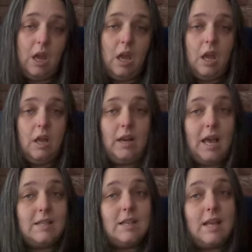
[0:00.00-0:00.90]
Her
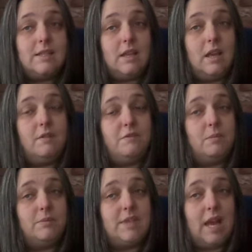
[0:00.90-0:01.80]
last letter
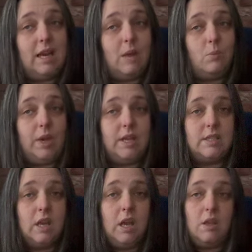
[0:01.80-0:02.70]
from Tai Lamwyd
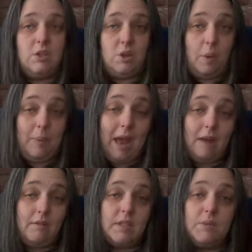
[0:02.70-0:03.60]
to her
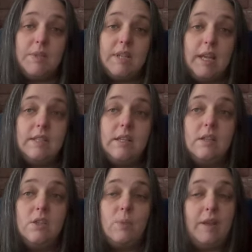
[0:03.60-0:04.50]
parents was dated
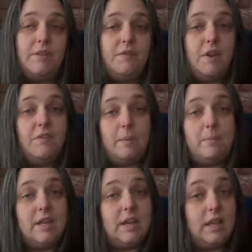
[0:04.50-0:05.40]
the 12th of November
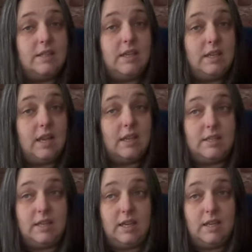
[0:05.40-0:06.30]

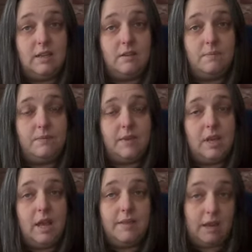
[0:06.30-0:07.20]
1919. They